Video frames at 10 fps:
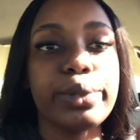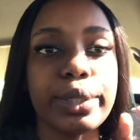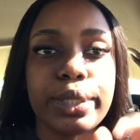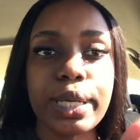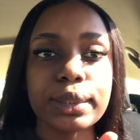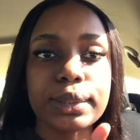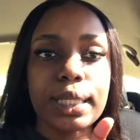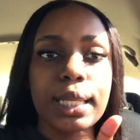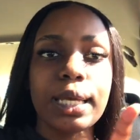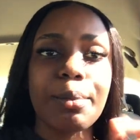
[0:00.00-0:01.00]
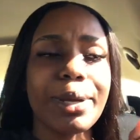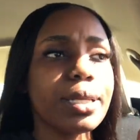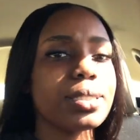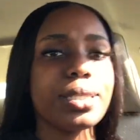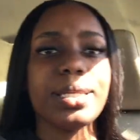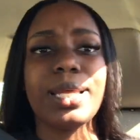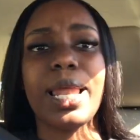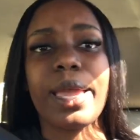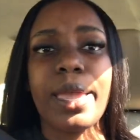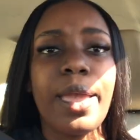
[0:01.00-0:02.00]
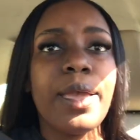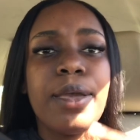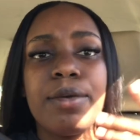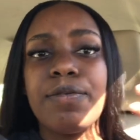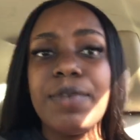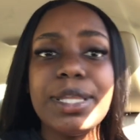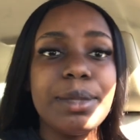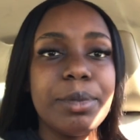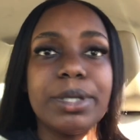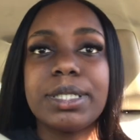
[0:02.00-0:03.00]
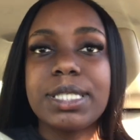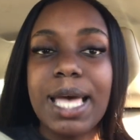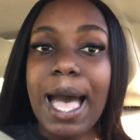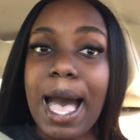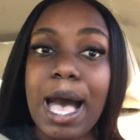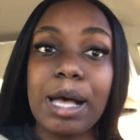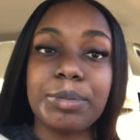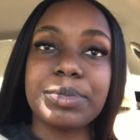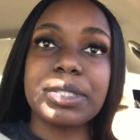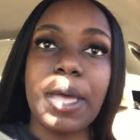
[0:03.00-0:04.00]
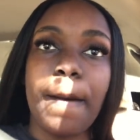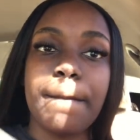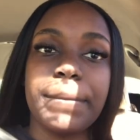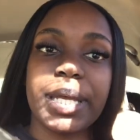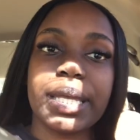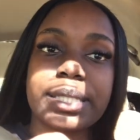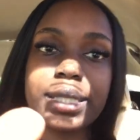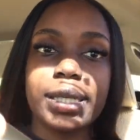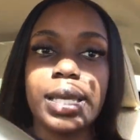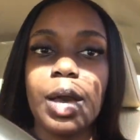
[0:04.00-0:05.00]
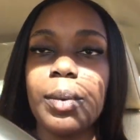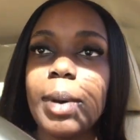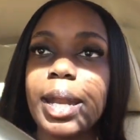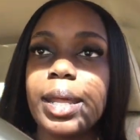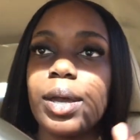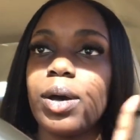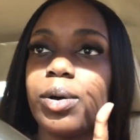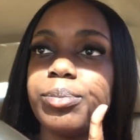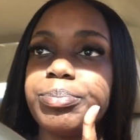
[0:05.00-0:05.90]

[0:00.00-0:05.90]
the nail salon. I probably gonna sit there like 50 million times. But yeah, we about to go